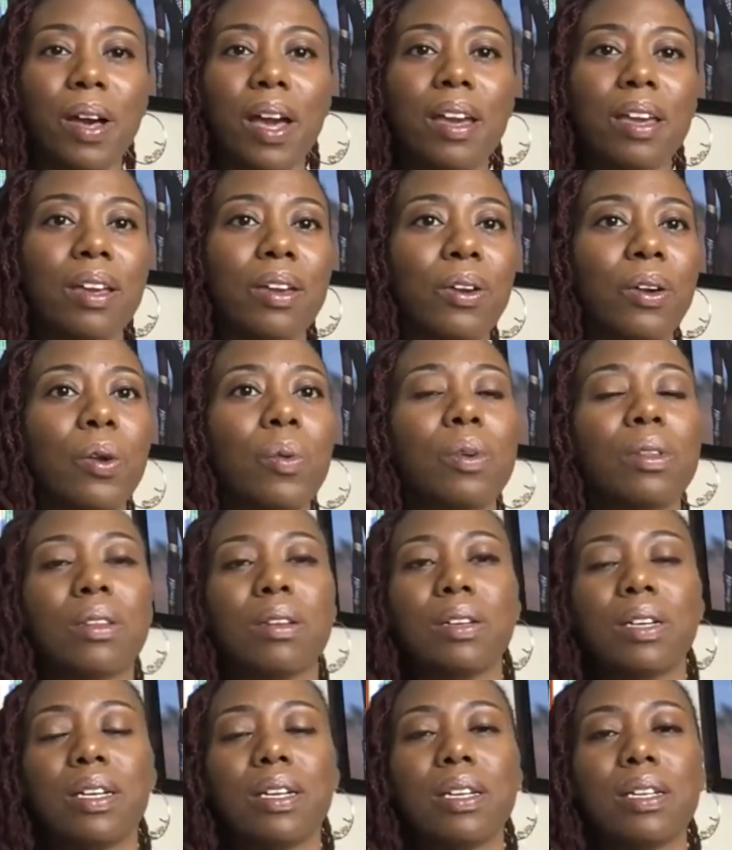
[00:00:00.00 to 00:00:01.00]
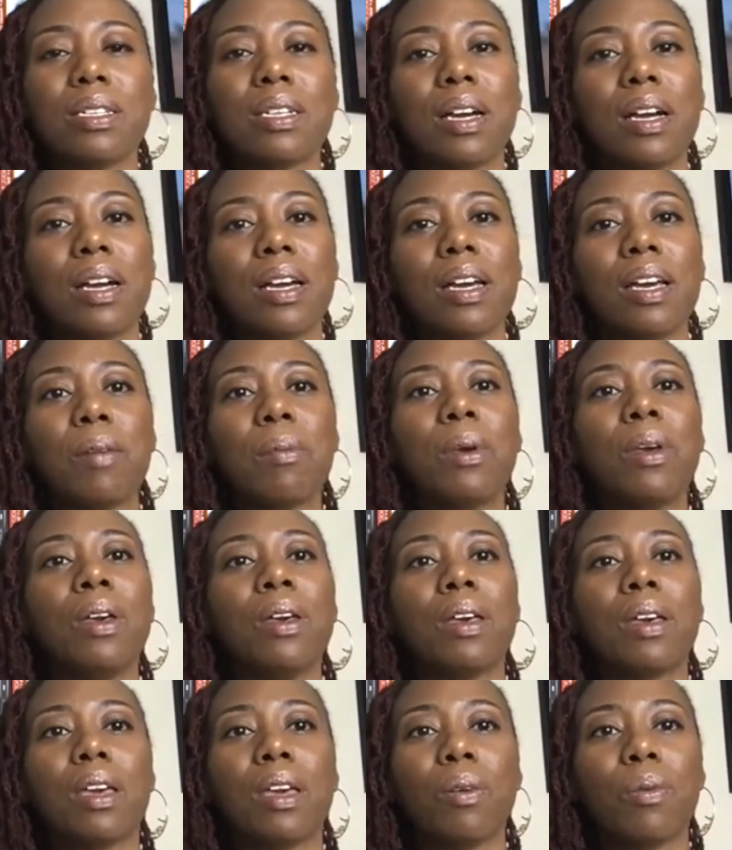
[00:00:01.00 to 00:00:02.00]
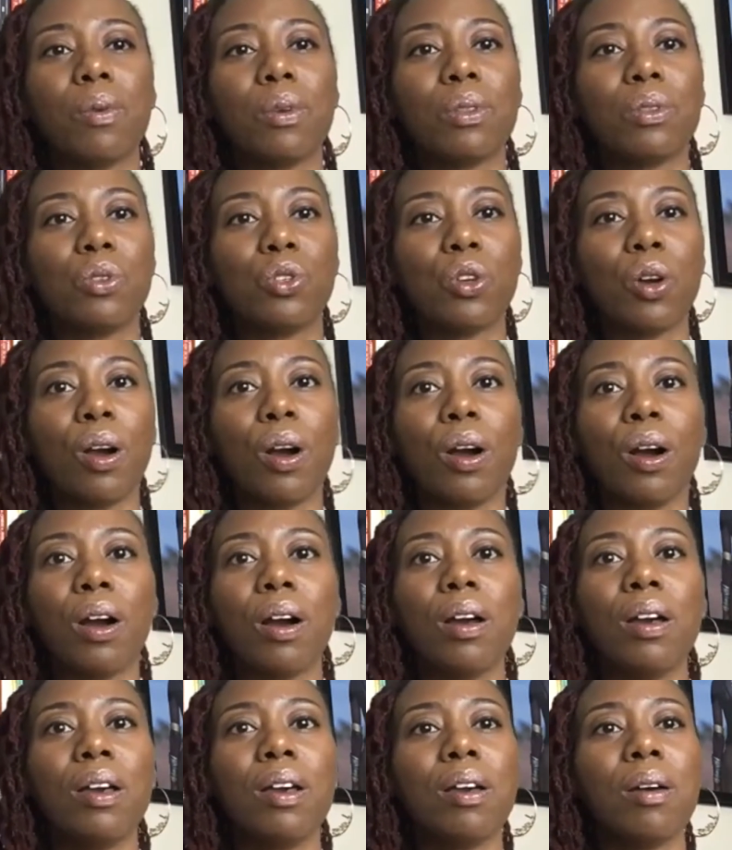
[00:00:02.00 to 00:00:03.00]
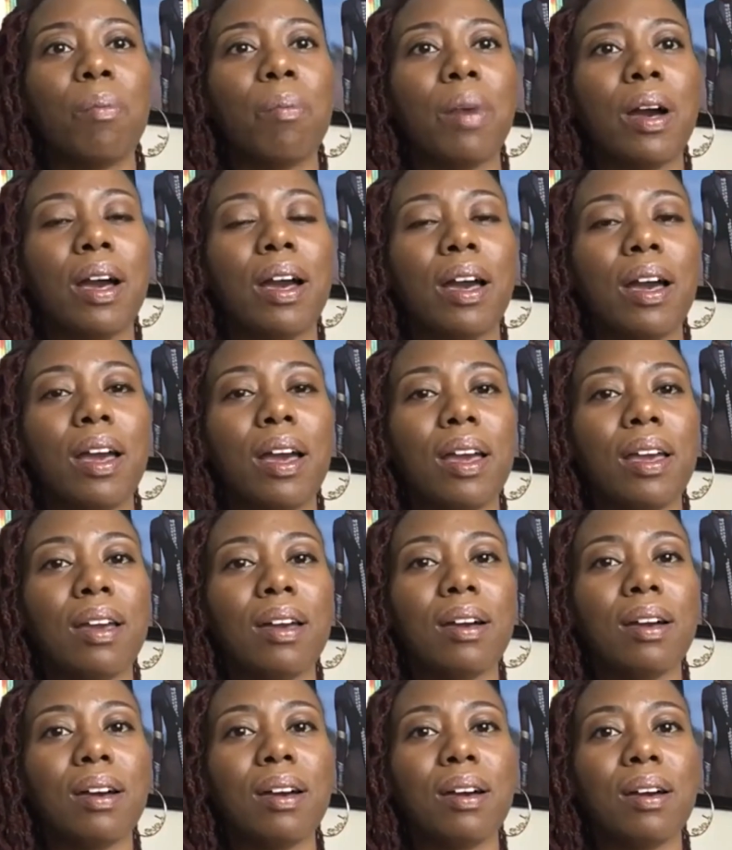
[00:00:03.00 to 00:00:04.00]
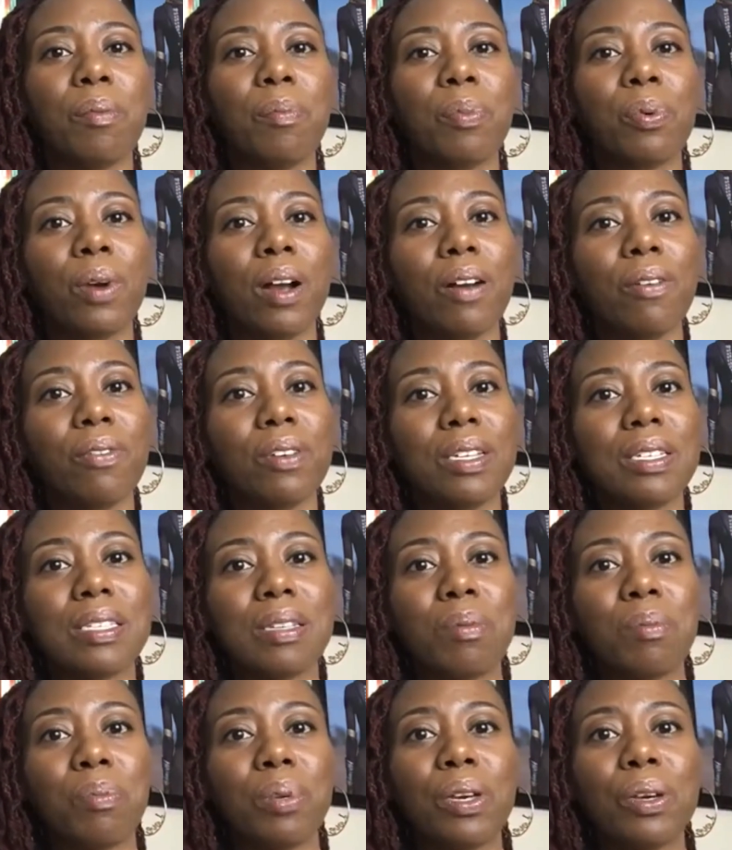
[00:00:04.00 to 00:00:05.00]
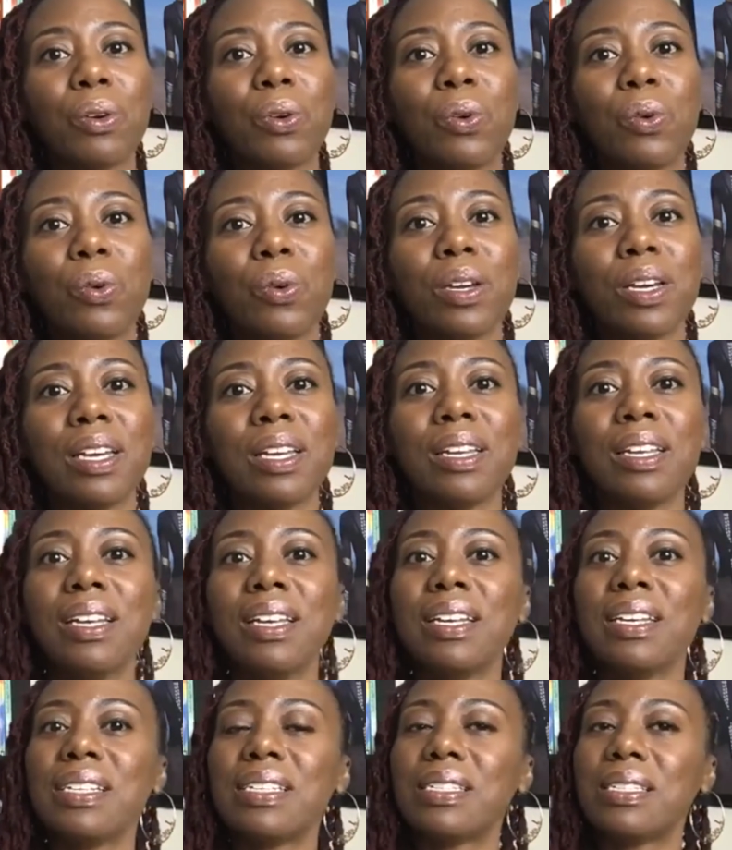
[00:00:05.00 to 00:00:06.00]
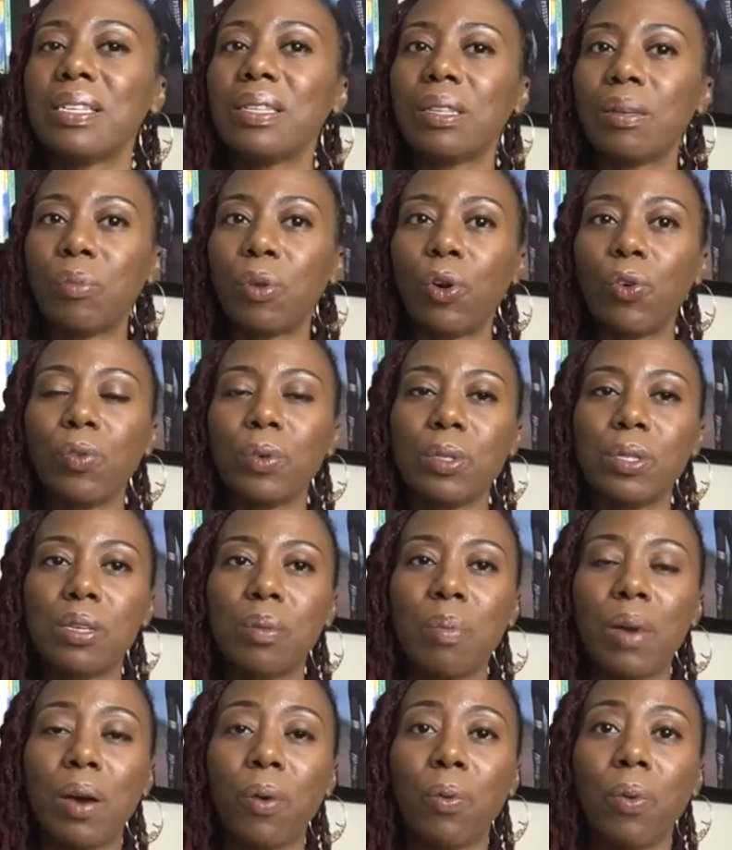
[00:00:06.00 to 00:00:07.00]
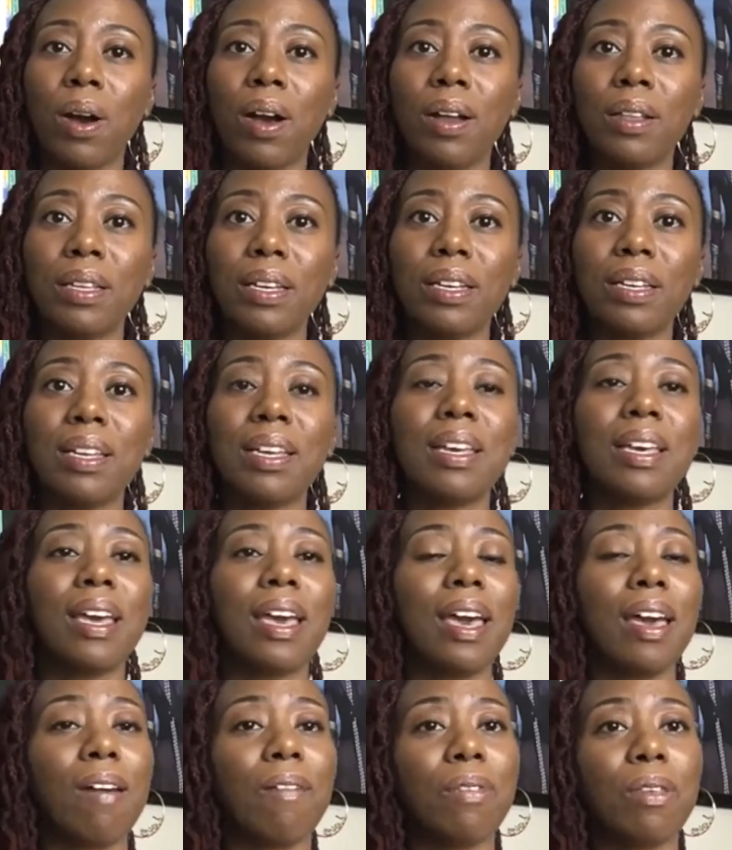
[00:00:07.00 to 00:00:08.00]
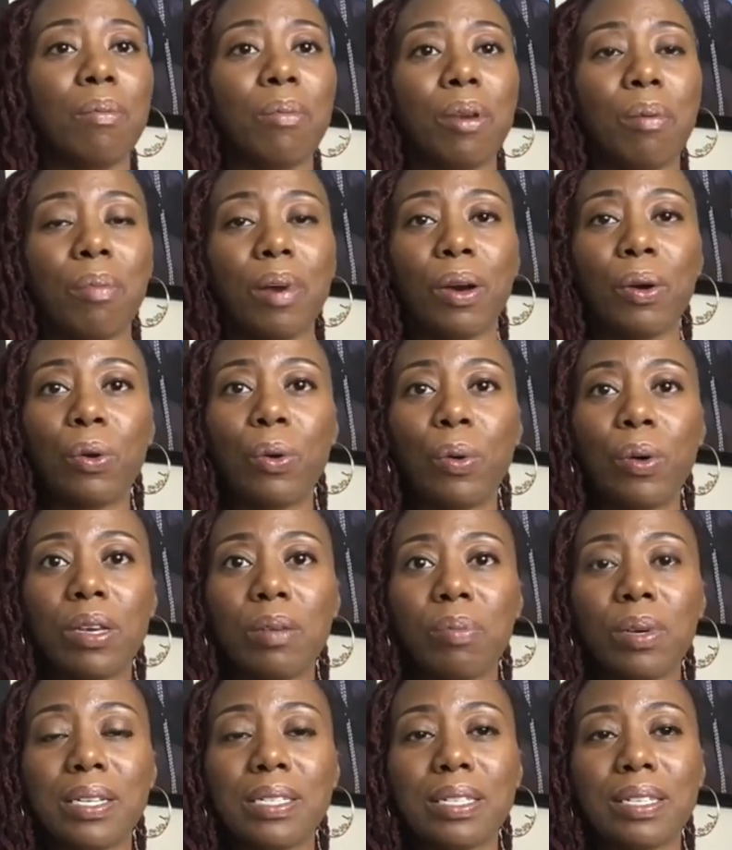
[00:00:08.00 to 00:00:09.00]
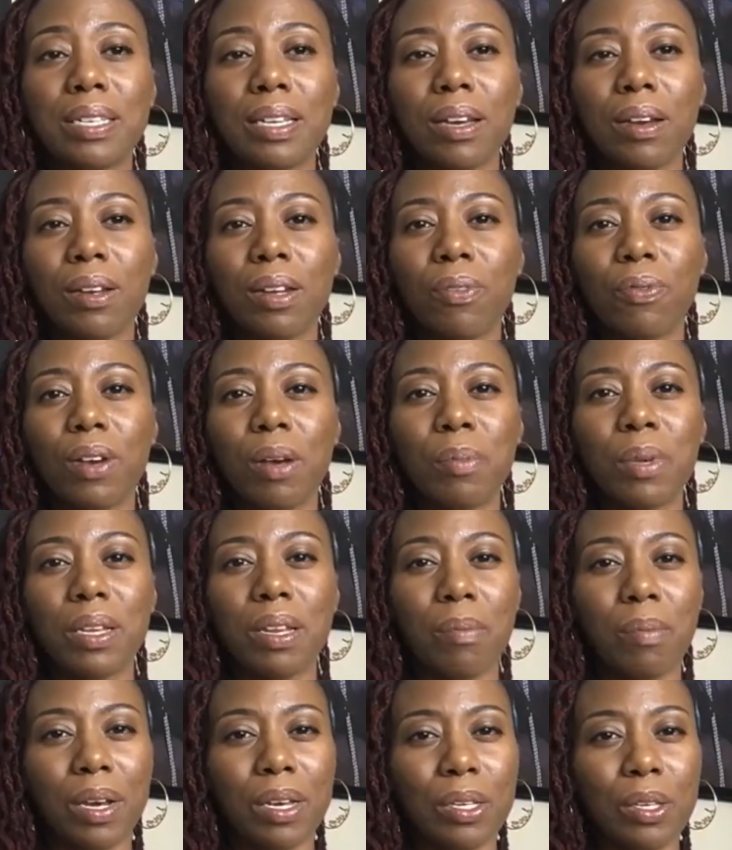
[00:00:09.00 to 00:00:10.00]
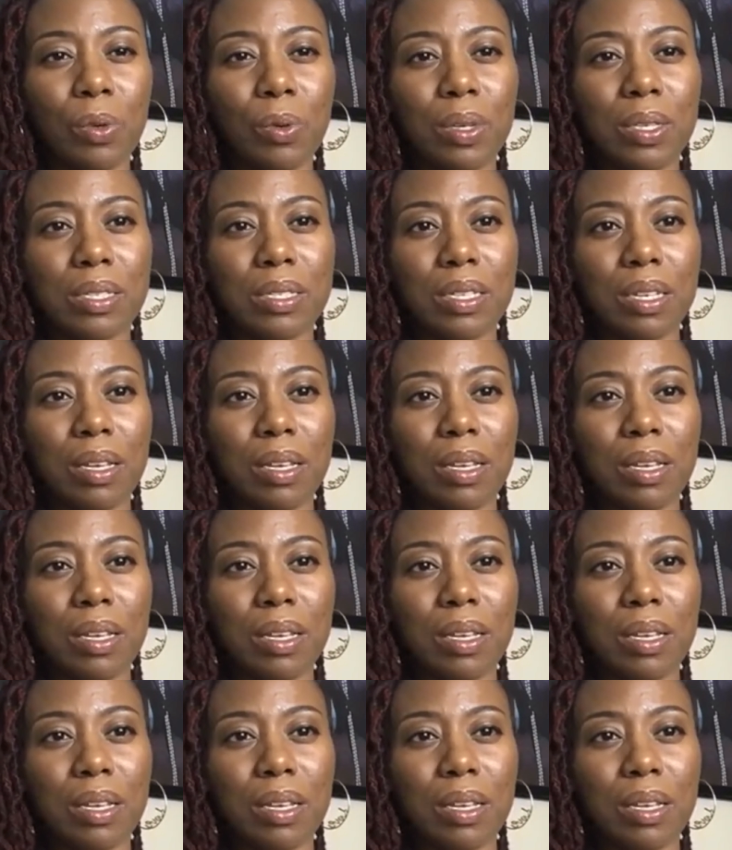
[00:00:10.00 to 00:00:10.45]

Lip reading: I can go in there anytime and withdraw my profits in Bitcoin, send them over to my wallet, have them in my Coinbase account, in my US